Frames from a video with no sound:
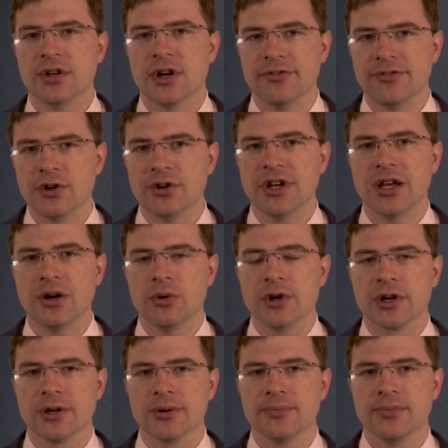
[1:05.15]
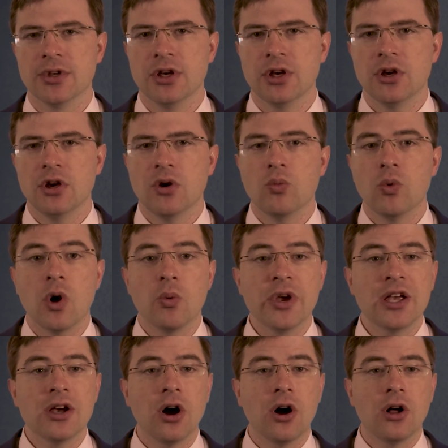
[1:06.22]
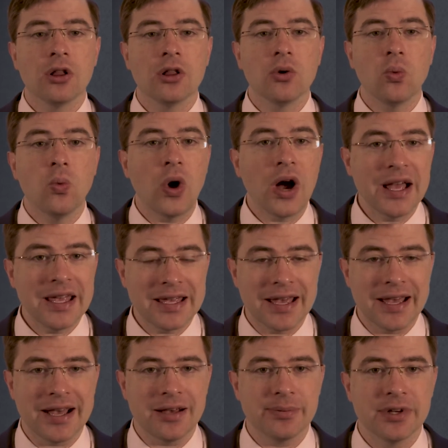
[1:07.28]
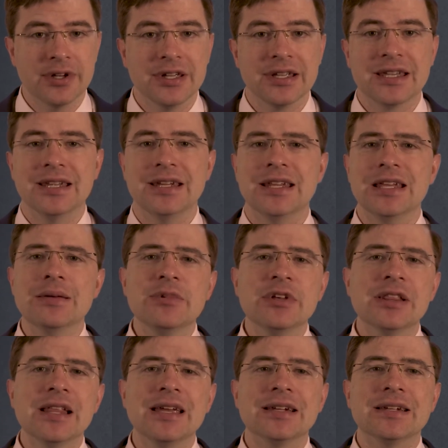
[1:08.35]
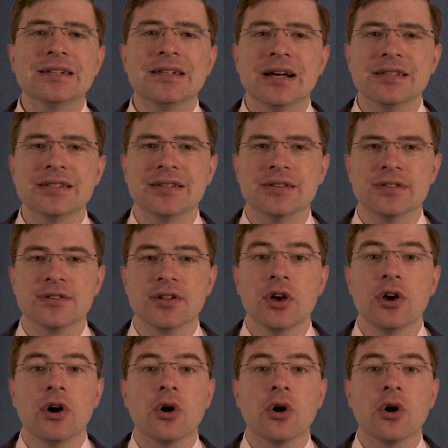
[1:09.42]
of your network. What we call YCAP can emulate dozens